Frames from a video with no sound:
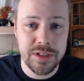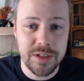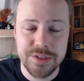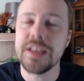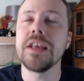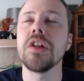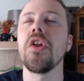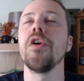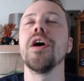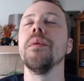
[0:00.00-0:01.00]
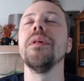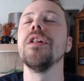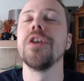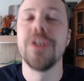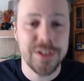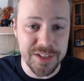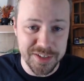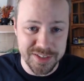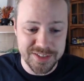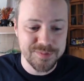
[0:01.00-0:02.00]
Sing-alongable
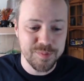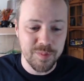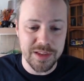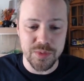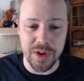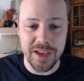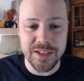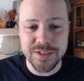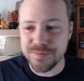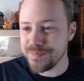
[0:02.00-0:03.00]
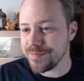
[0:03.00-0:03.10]
goodness is what it is.